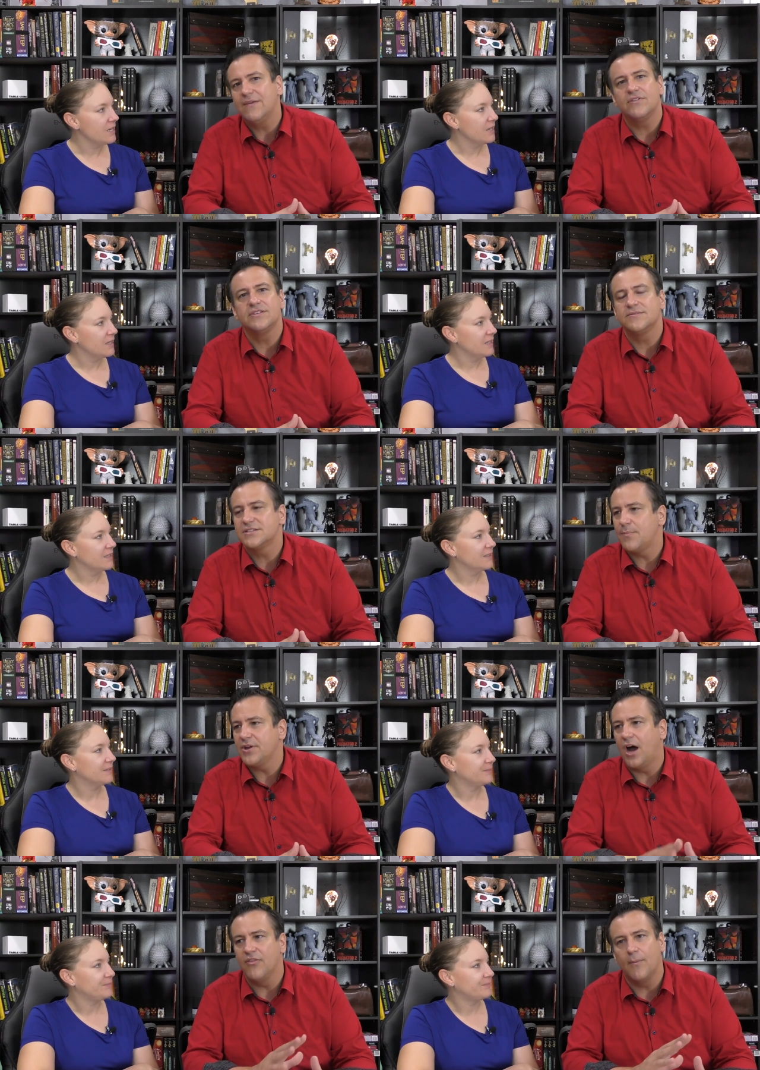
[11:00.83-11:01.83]
Speaker 1: even
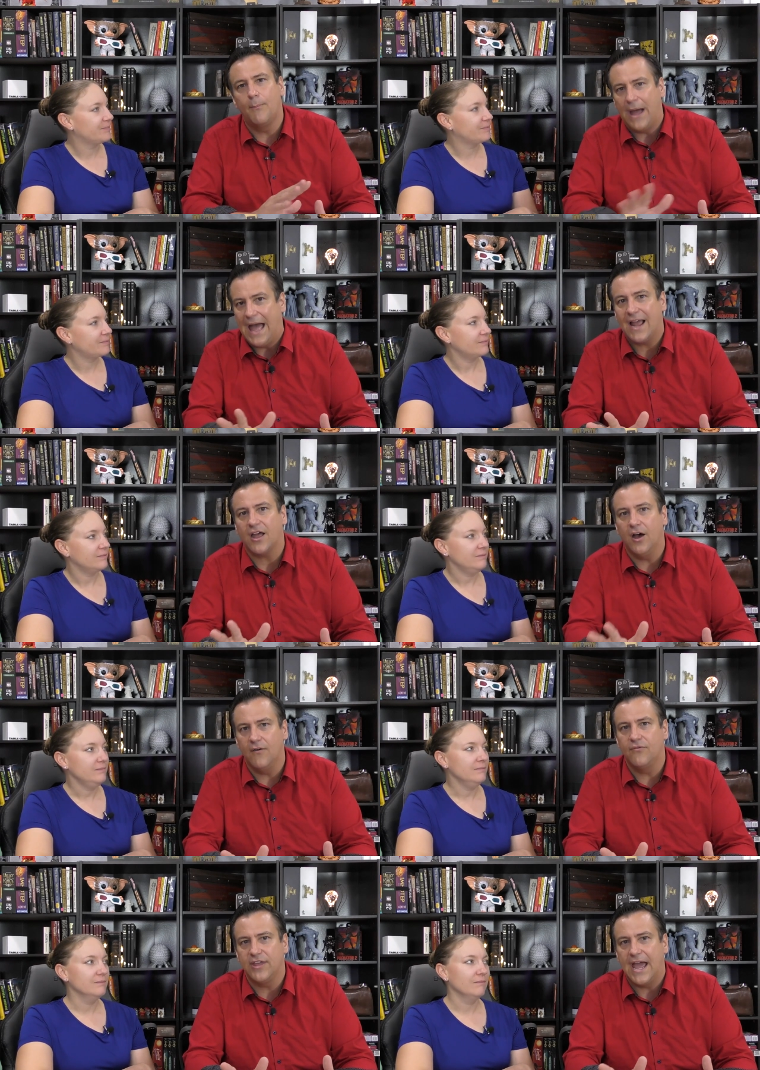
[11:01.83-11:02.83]
something on the back
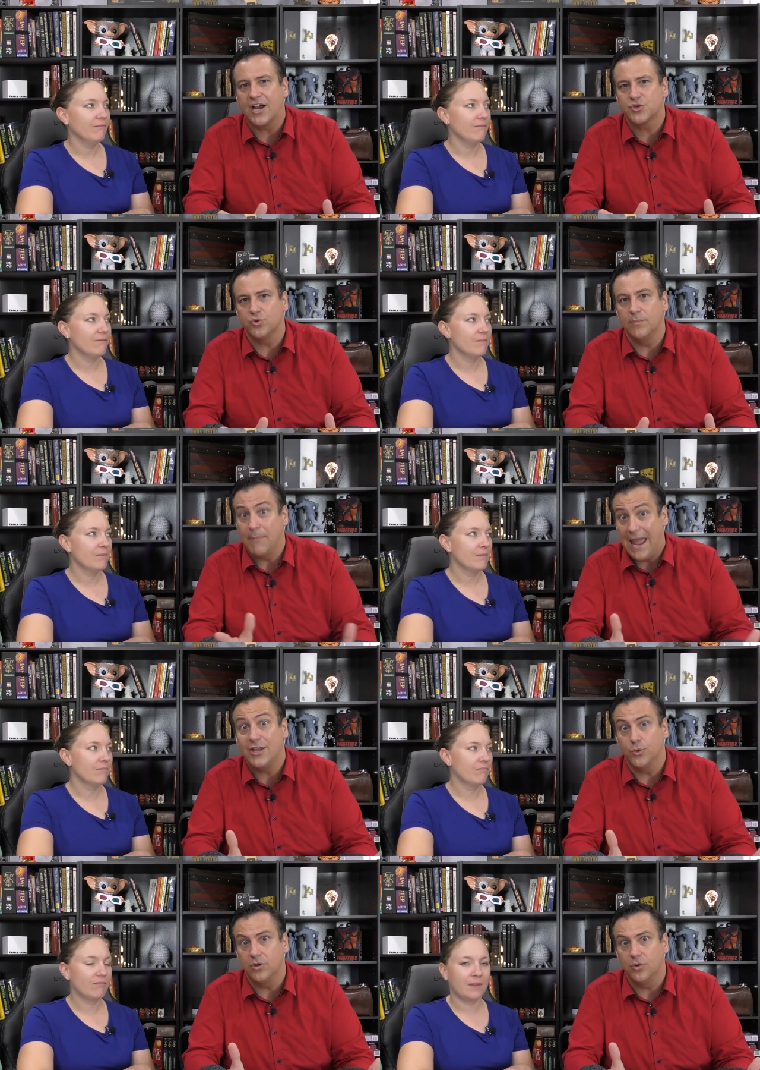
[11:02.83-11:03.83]
of the actual
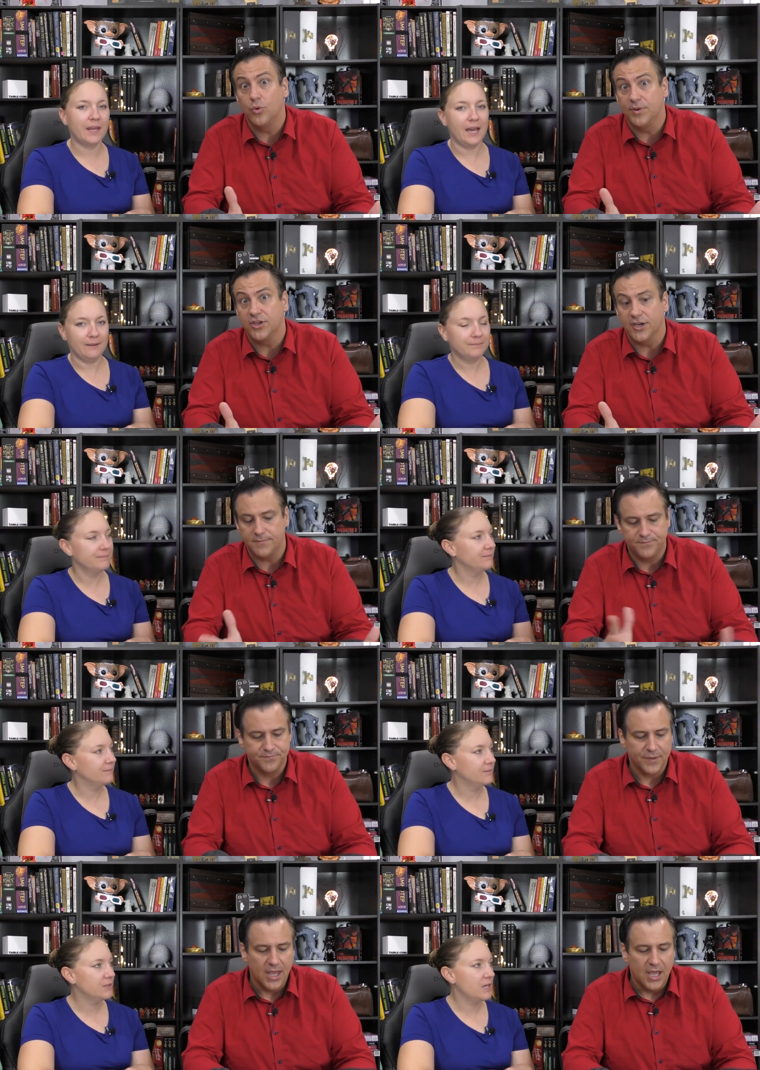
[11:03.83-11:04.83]
manual would yeah. be good.
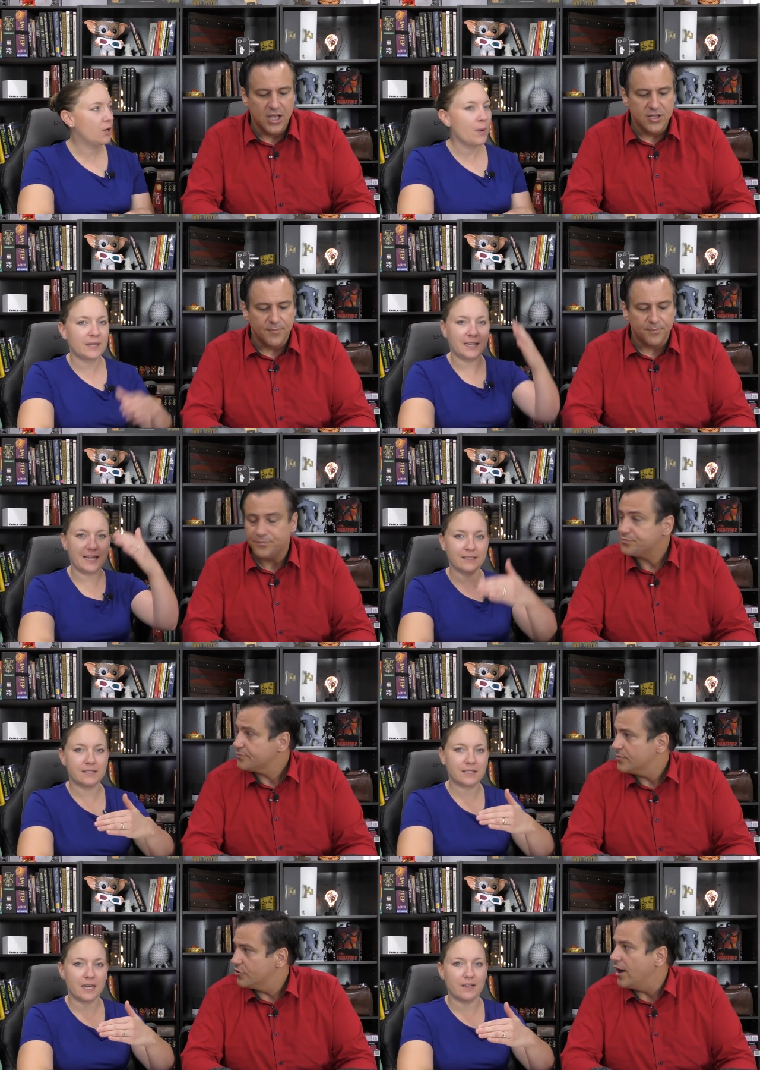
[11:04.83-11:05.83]
Speaker 2: A quick
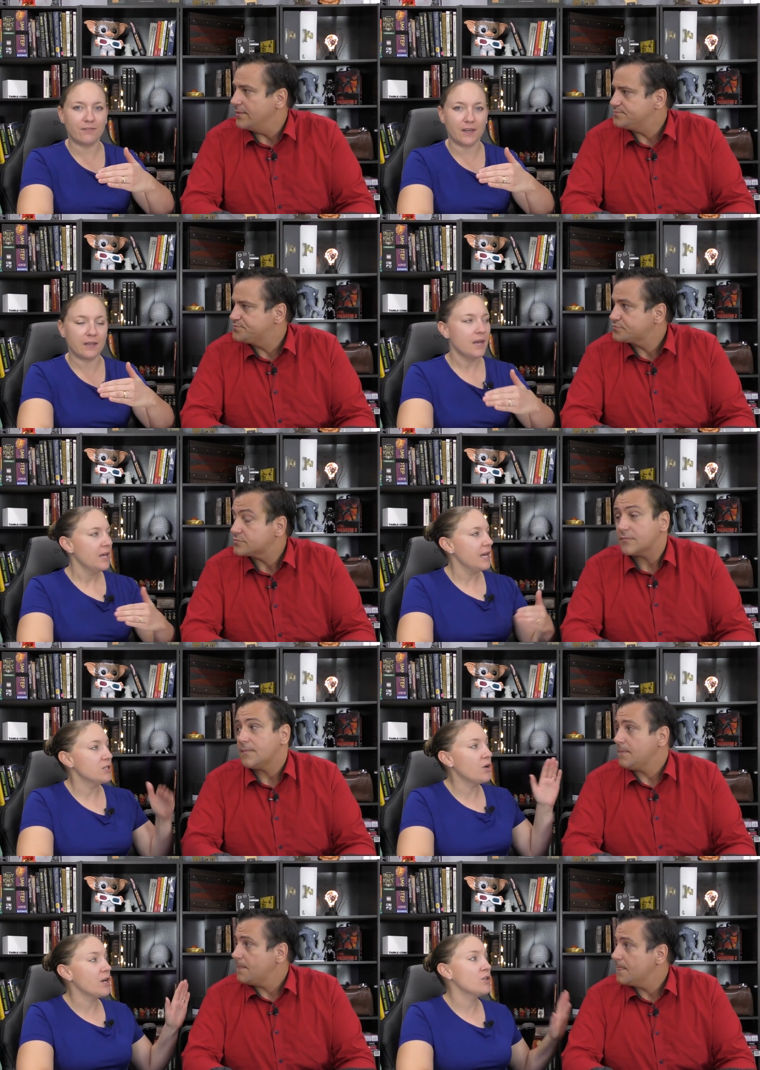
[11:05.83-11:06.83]
glance kind right. of thing.
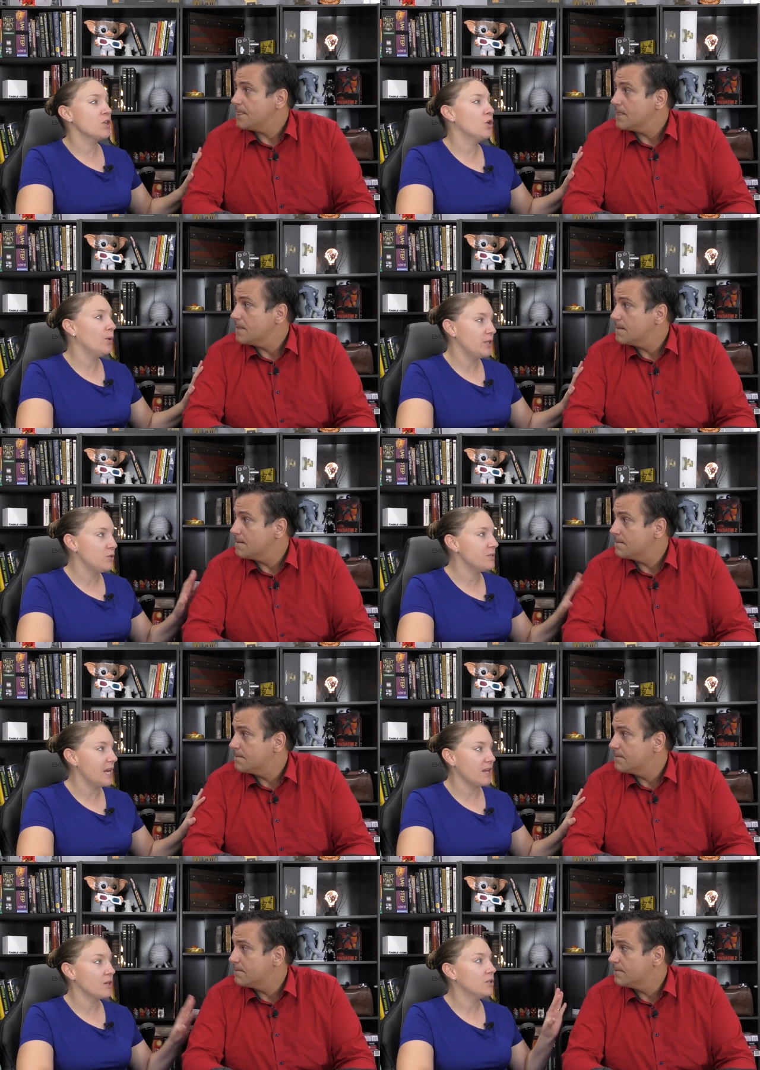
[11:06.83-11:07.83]
Yeah. Sorry, the coins. You're
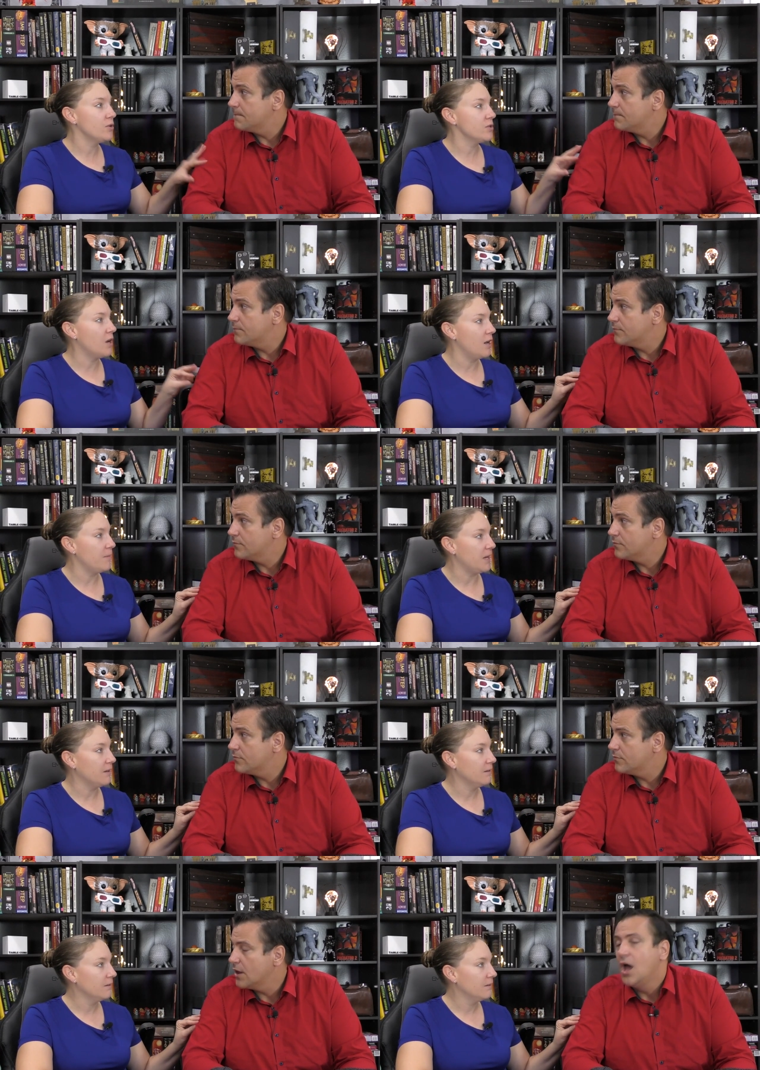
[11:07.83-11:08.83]
saying the closed
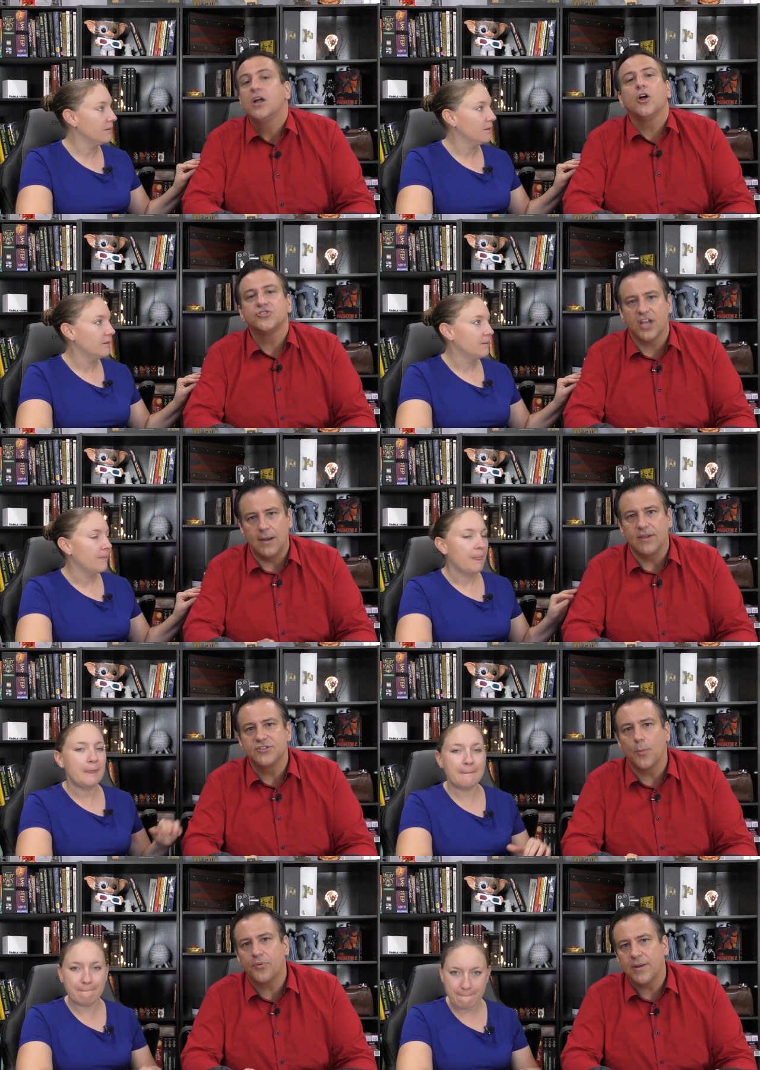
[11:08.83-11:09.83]
economy.
Speaker 1: Close economy.
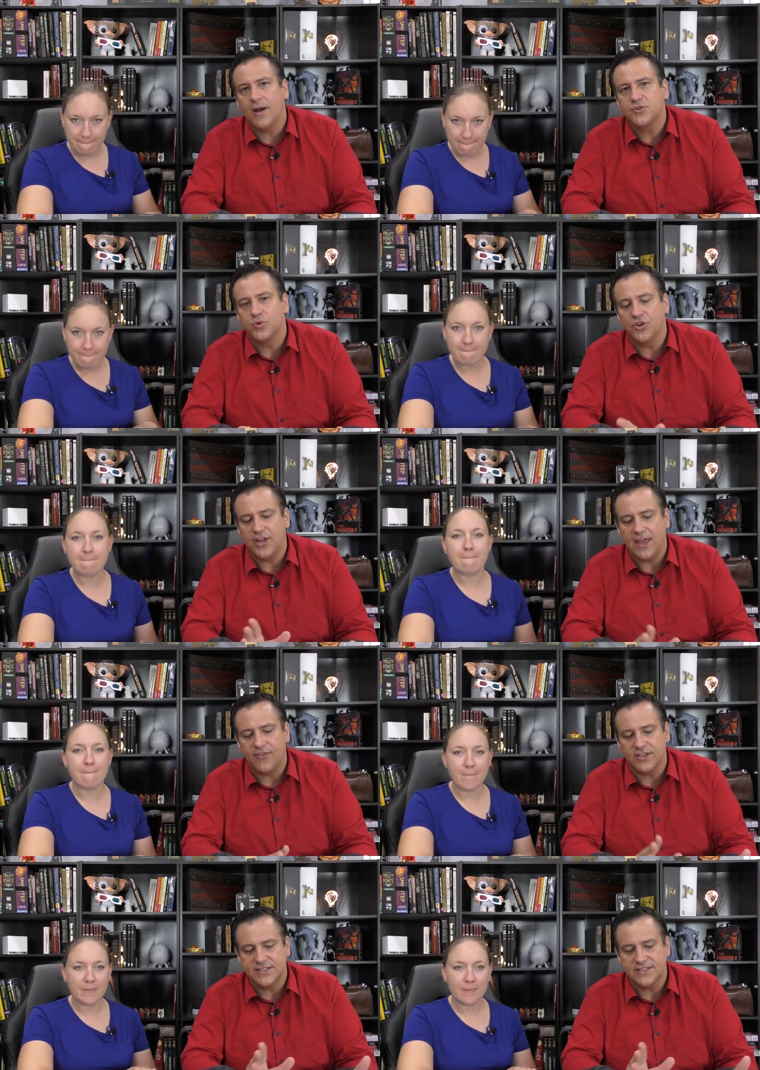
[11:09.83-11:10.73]
So mm-hmm. pretty much when you take the